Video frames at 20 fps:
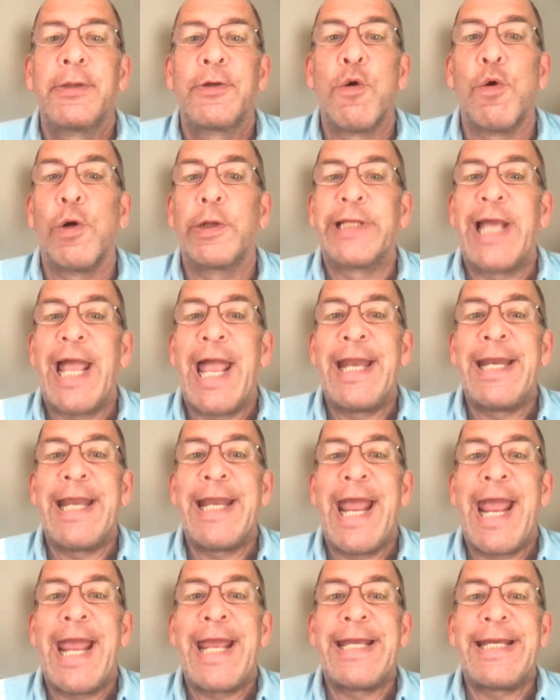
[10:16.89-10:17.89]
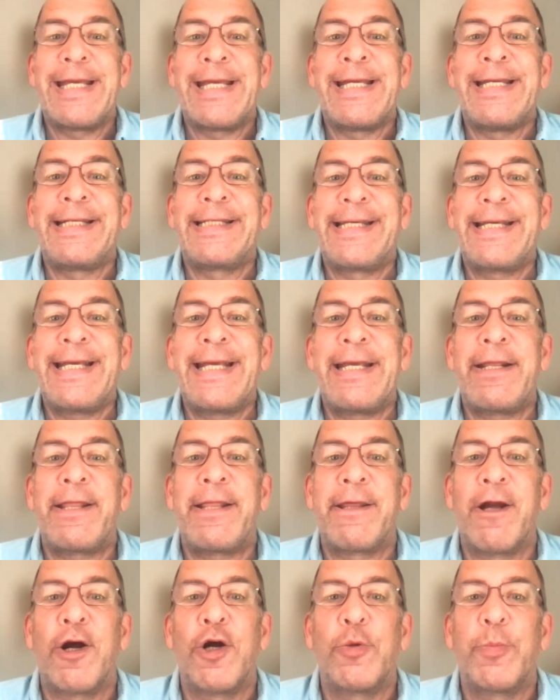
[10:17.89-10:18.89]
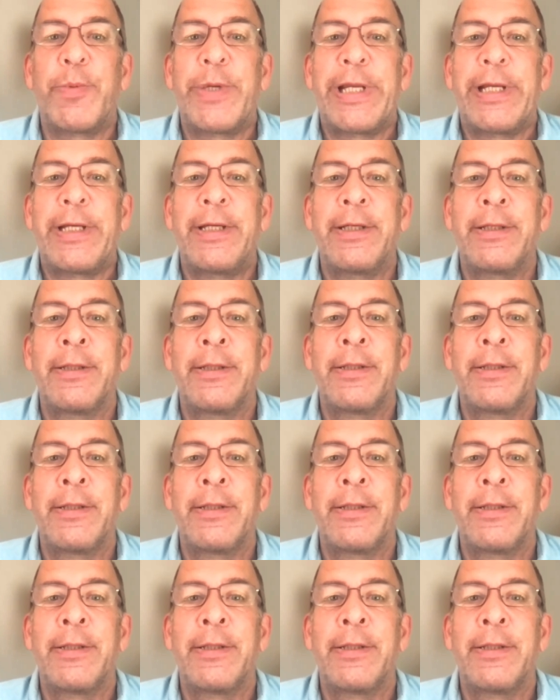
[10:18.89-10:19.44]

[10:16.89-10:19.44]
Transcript: called NAET therapy,